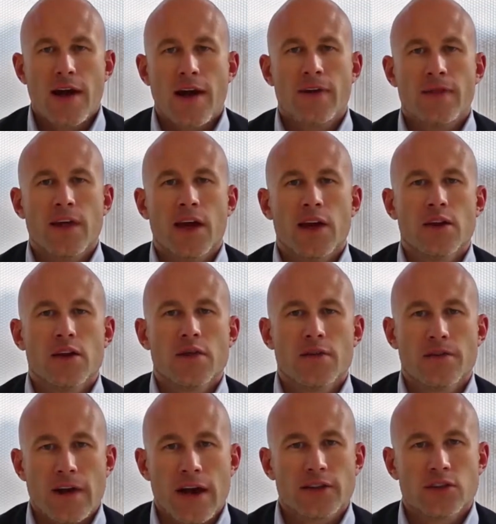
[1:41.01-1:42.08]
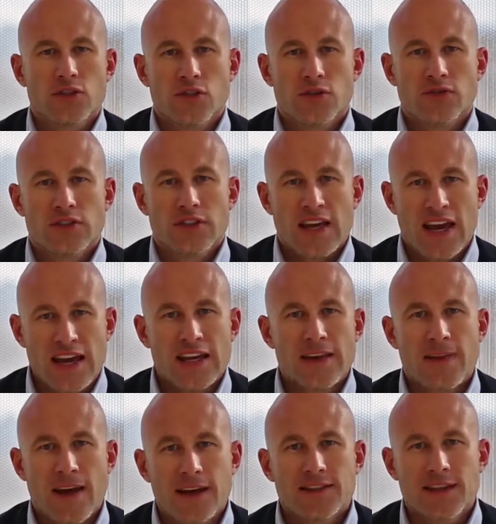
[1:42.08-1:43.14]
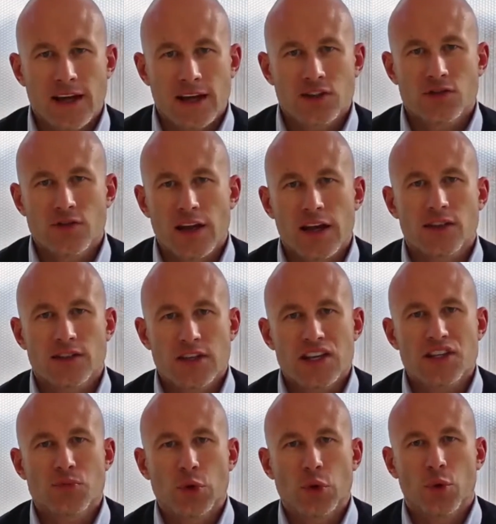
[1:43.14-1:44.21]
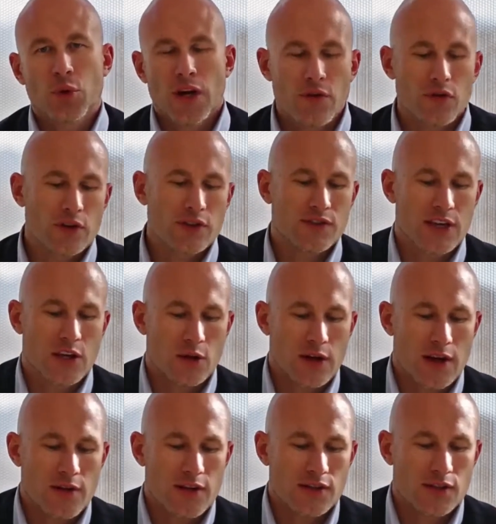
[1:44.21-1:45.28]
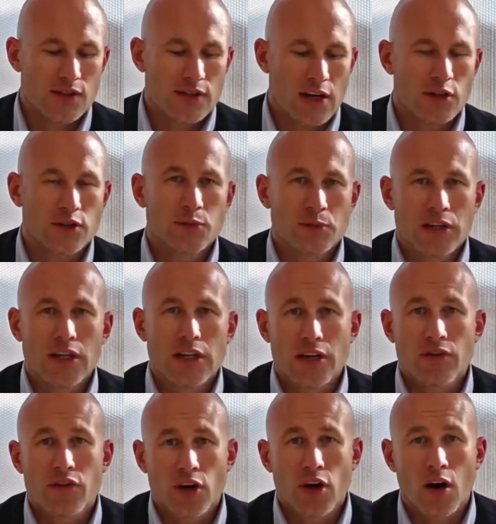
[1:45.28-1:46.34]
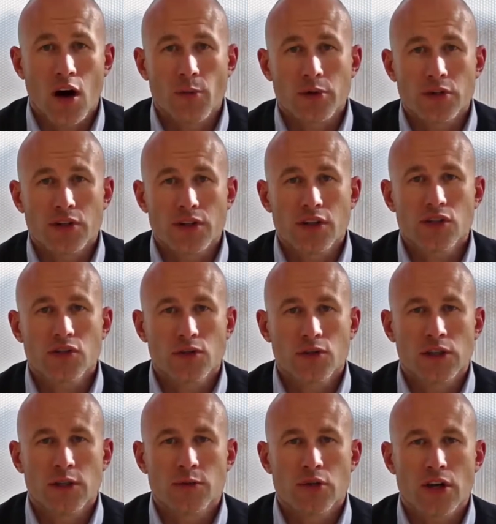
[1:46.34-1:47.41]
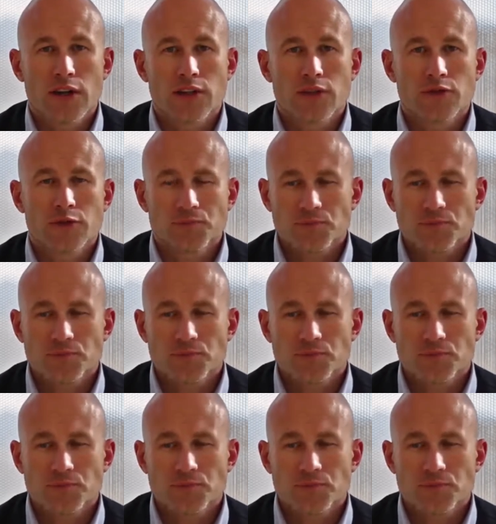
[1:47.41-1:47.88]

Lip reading: and then the fact that you've taken that test or that assessment or whatever and said, okay, this tells me if they're accomplishing this learning objective.